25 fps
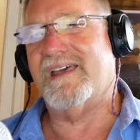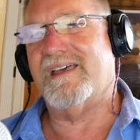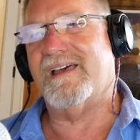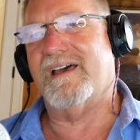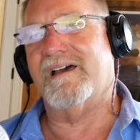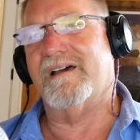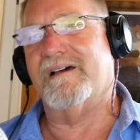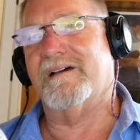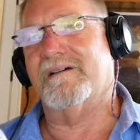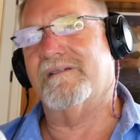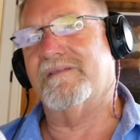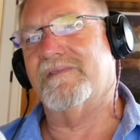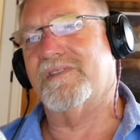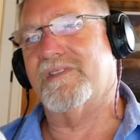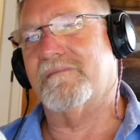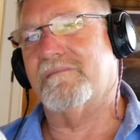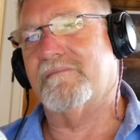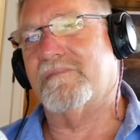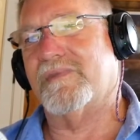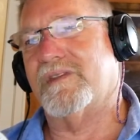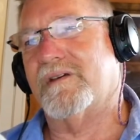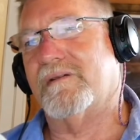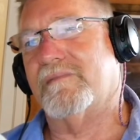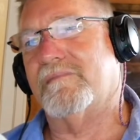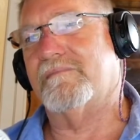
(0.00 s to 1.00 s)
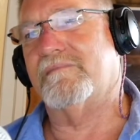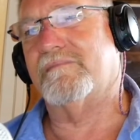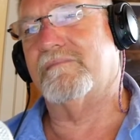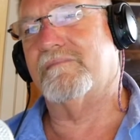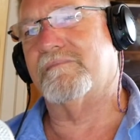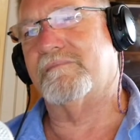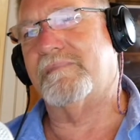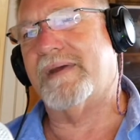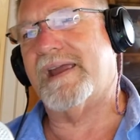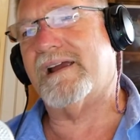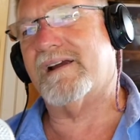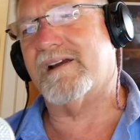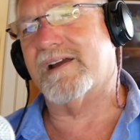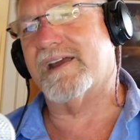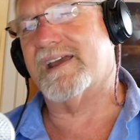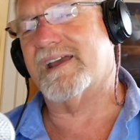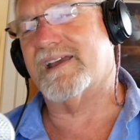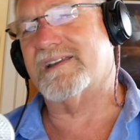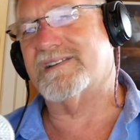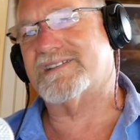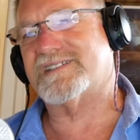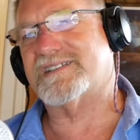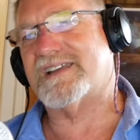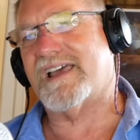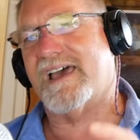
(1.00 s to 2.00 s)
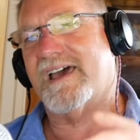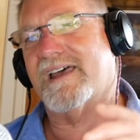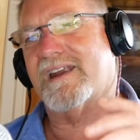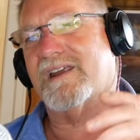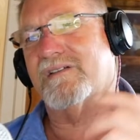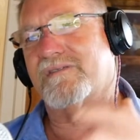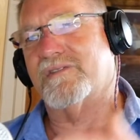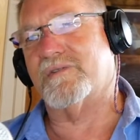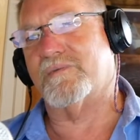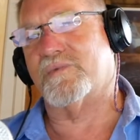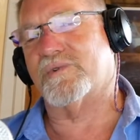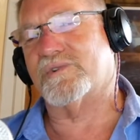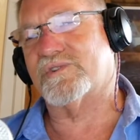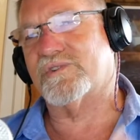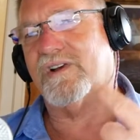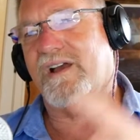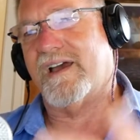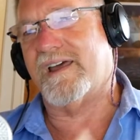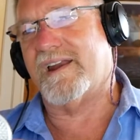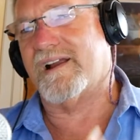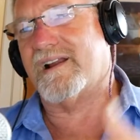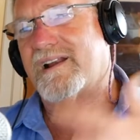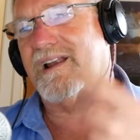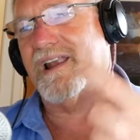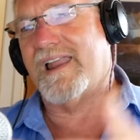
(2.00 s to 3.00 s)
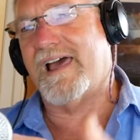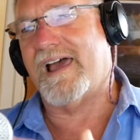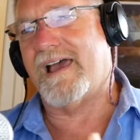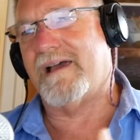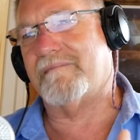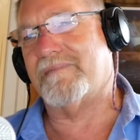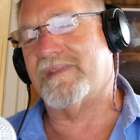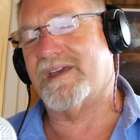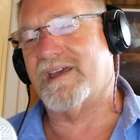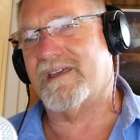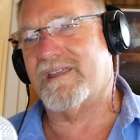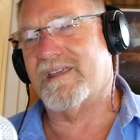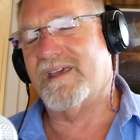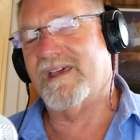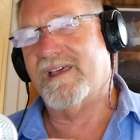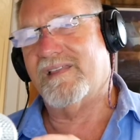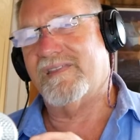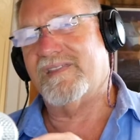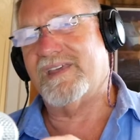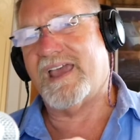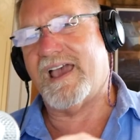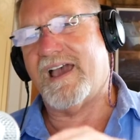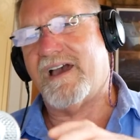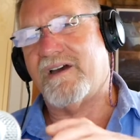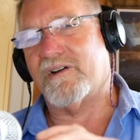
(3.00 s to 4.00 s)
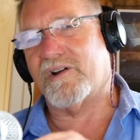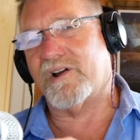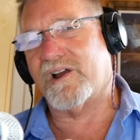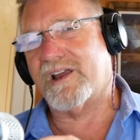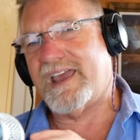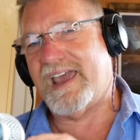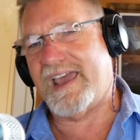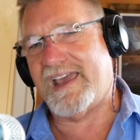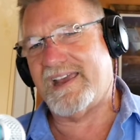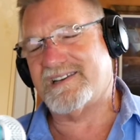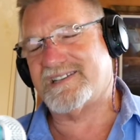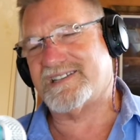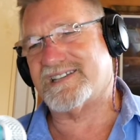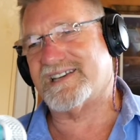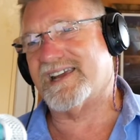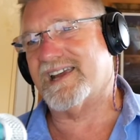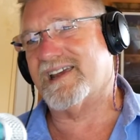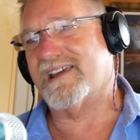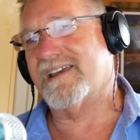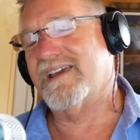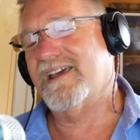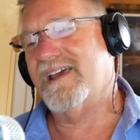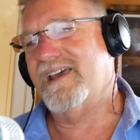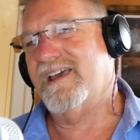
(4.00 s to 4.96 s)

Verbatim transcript: Uh, the the bearing inside of it will try to climb the the outer casing,